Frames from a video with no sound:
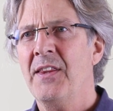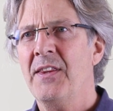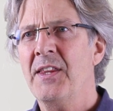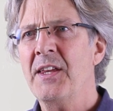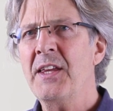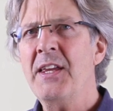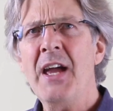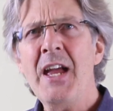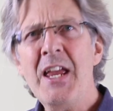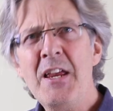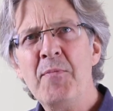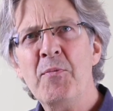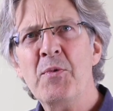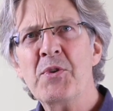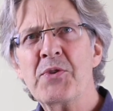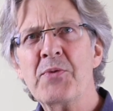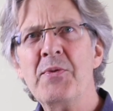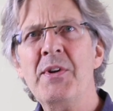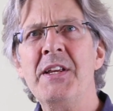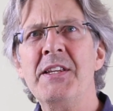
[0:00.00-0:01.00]
the game
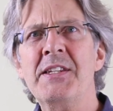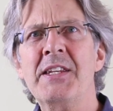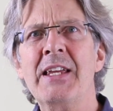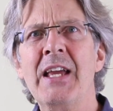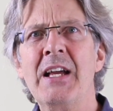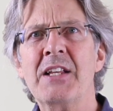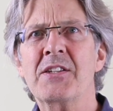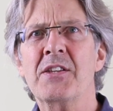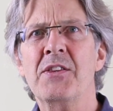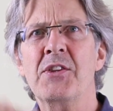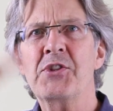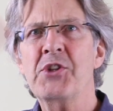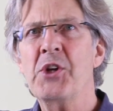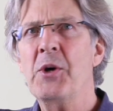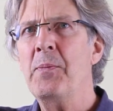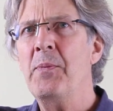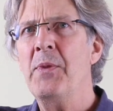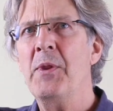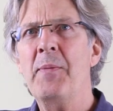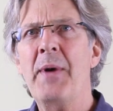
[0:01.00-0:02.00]
was really to get to the
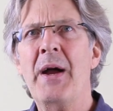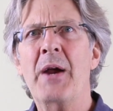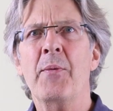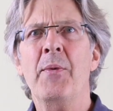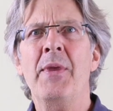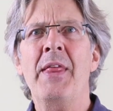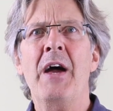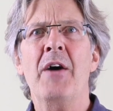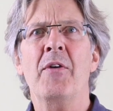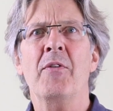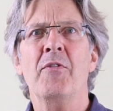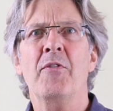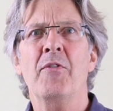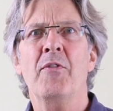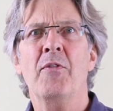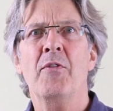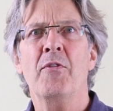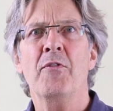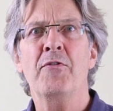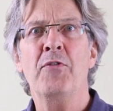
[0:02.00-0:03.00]
top and the back without
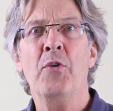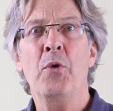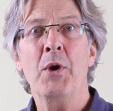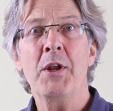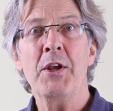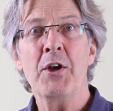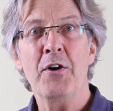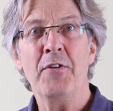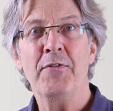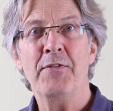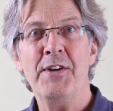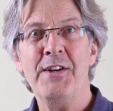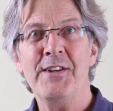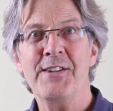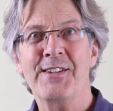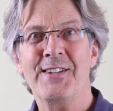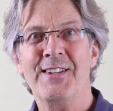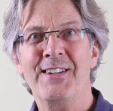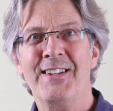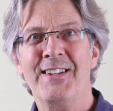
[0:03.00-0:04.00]
falling off it.